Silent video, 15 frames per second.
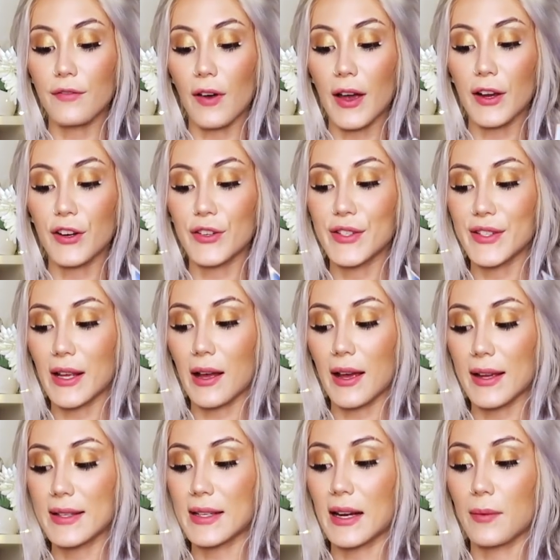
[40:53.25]
fire
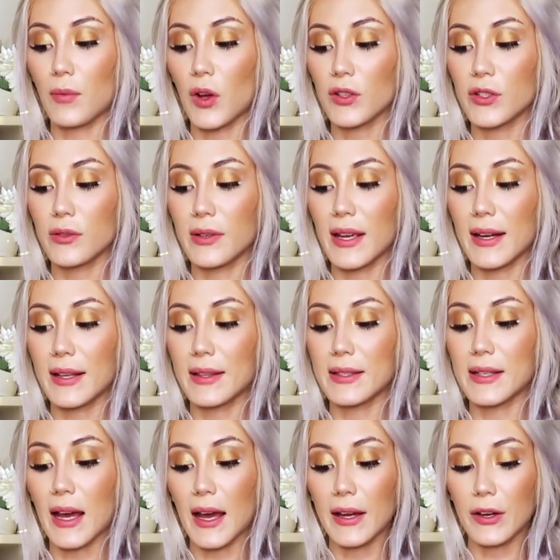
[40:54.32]
signs, and I'm also getting the
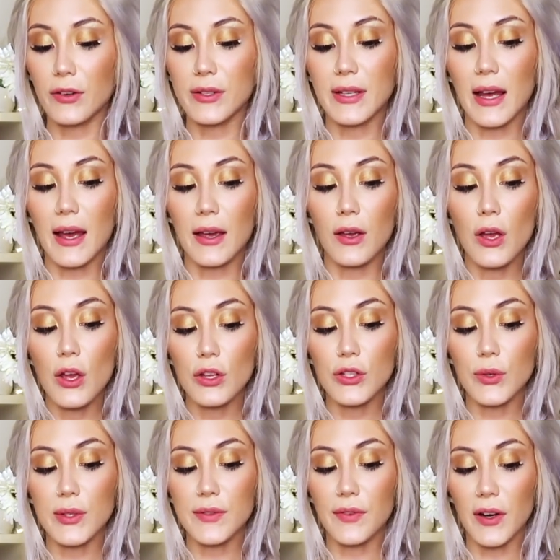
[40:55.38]
Tiger's Eye.
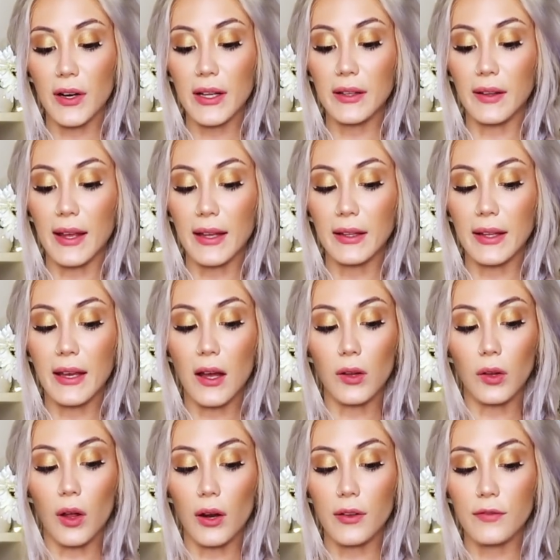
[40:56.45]
So it's very likely a
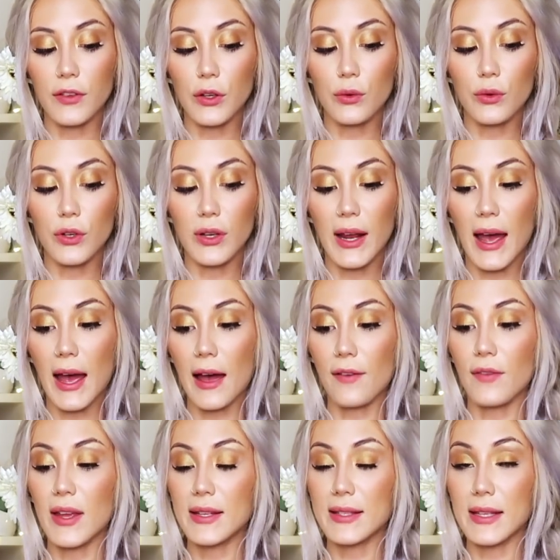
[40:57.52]
lot of you could
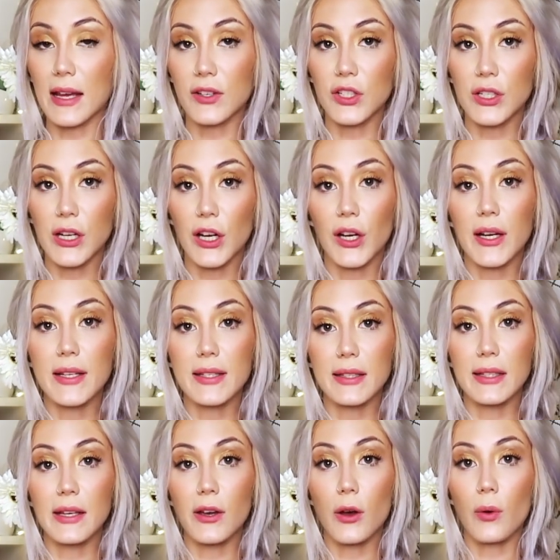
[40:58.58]
have Sagittarius,
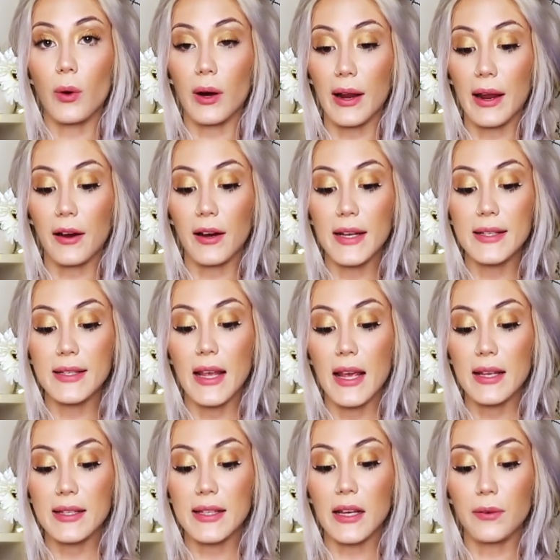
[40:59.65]
Leo, or Aries,
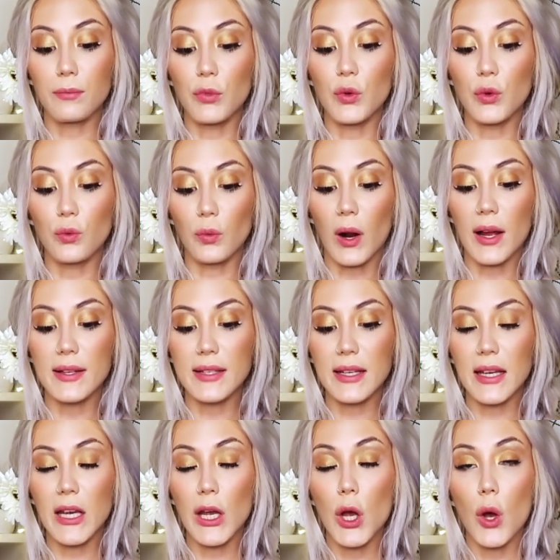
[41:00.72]
Sun, Moon,
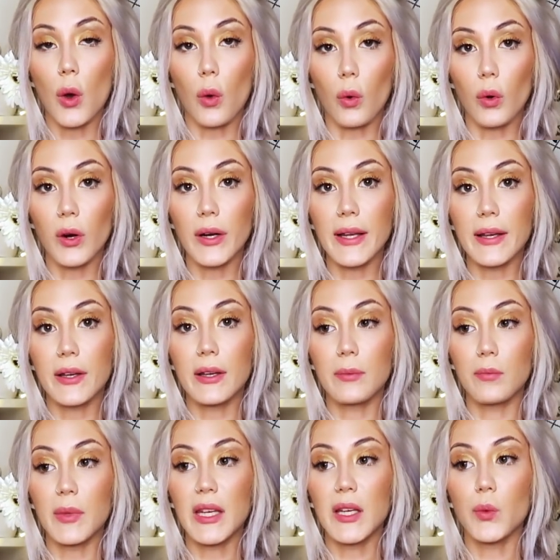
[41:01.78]
Rising, or it could
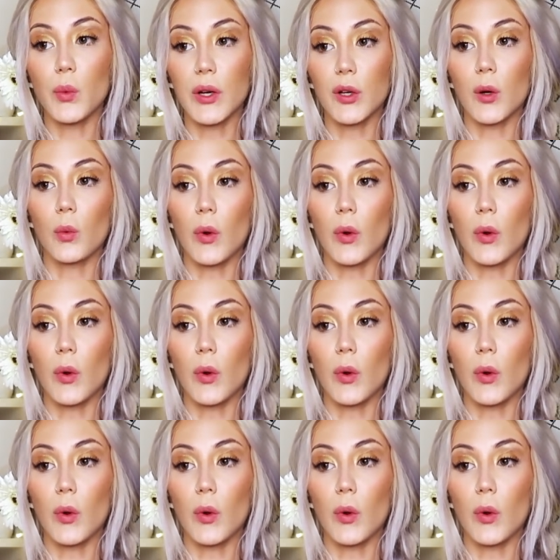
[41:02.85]
mean when you're